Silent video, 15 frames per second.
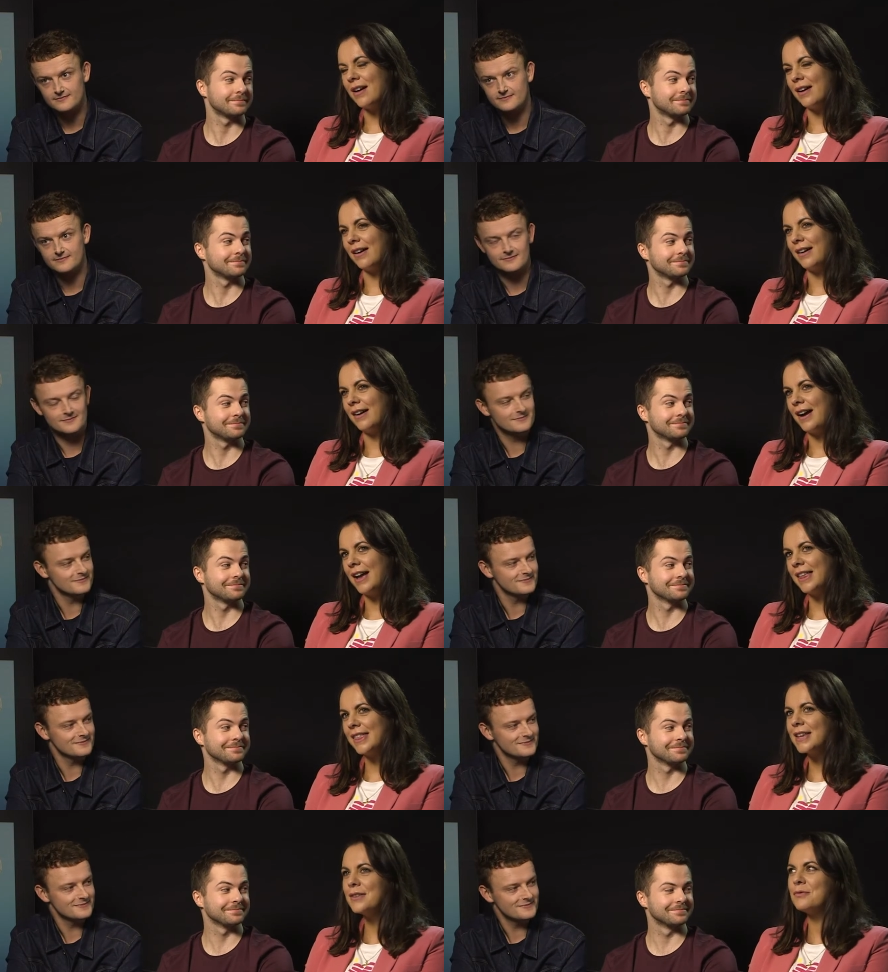Speaker 1: yeah, I
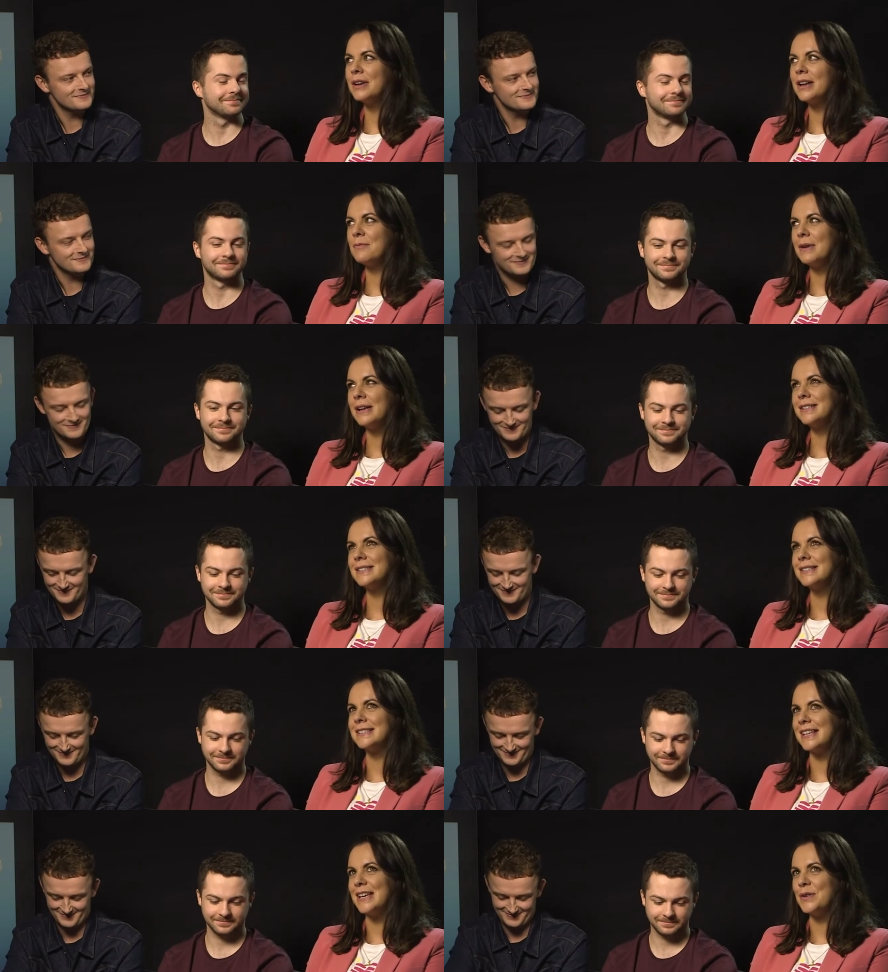think what I meant
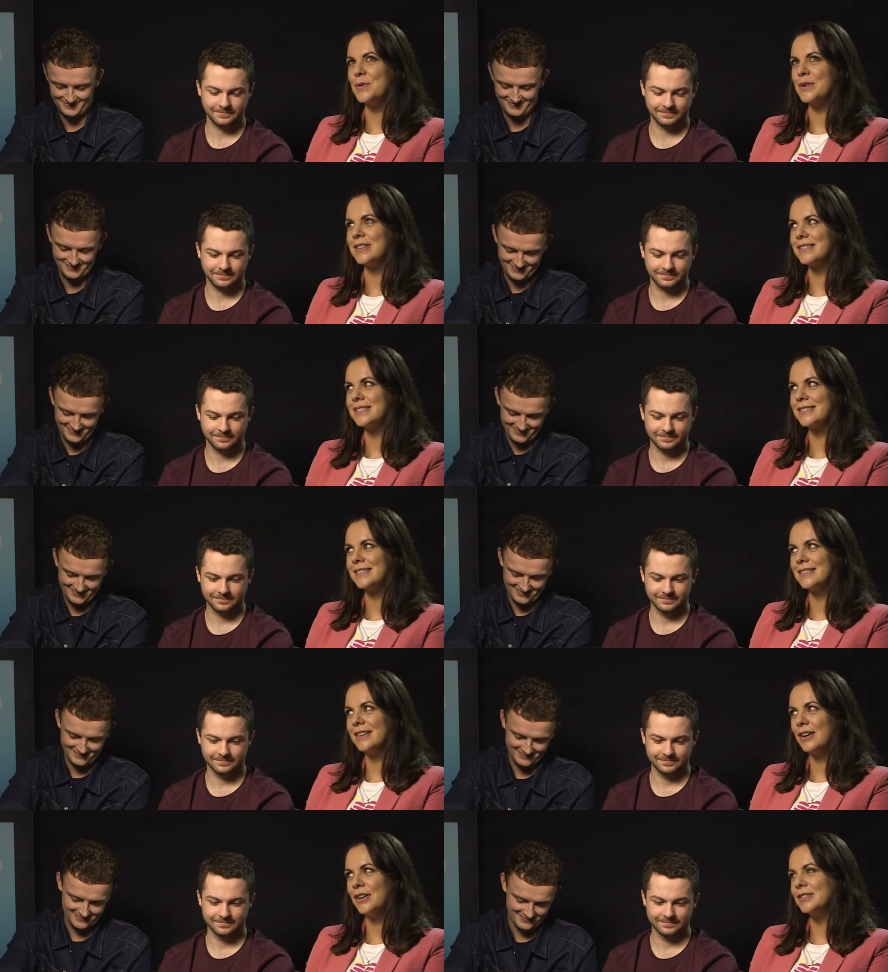to say was
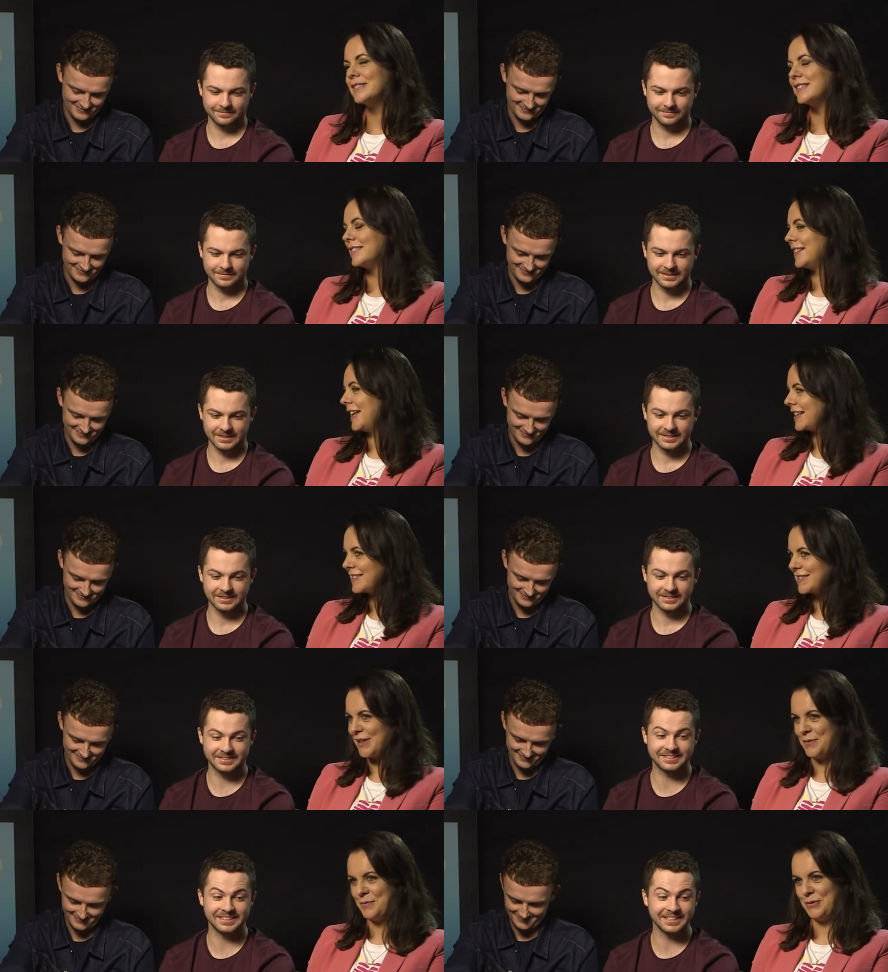until next
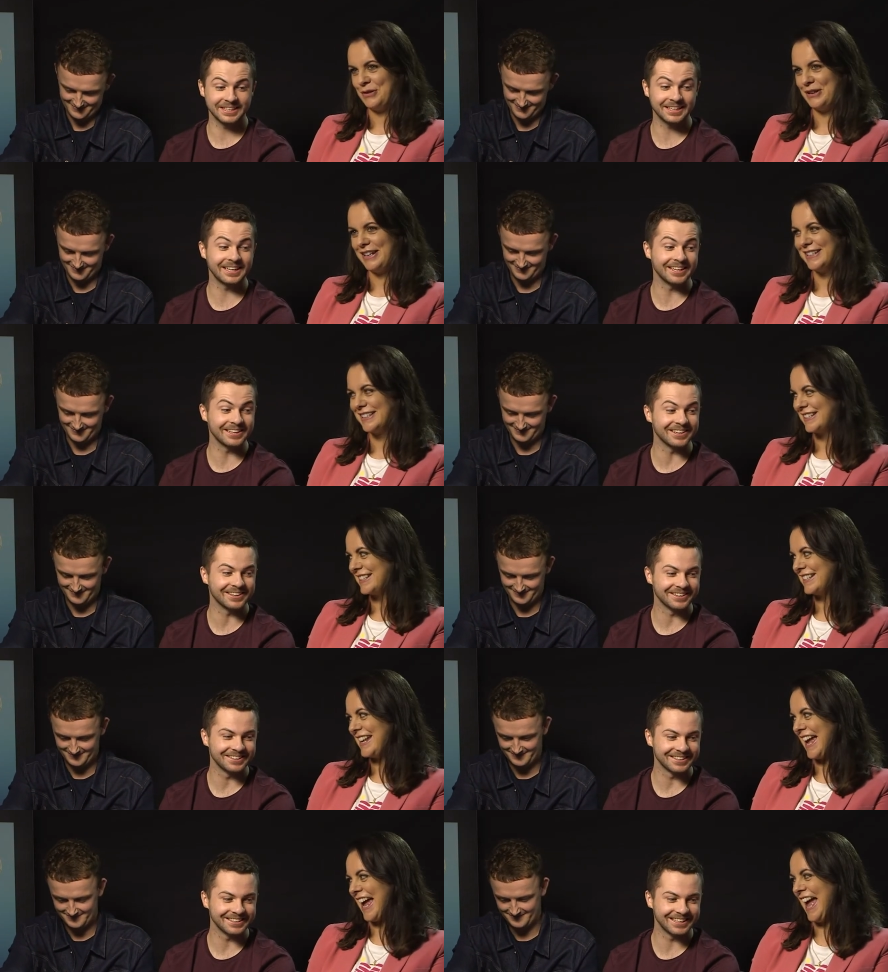time. See you later.
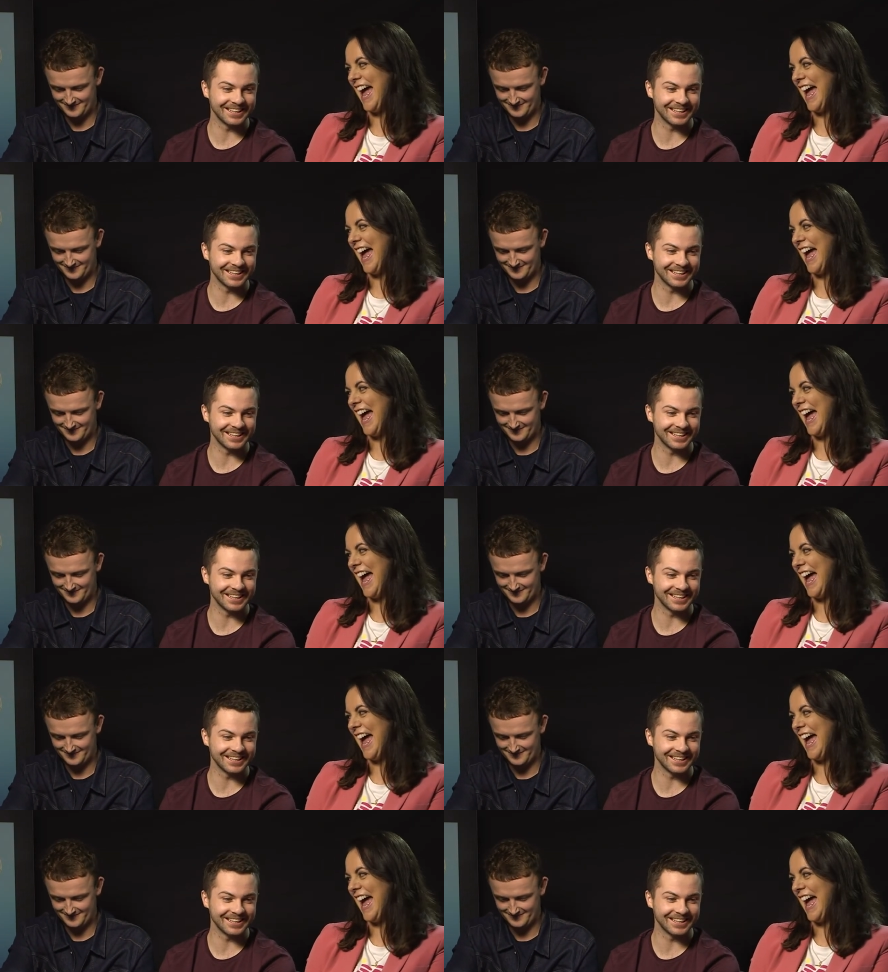Oh.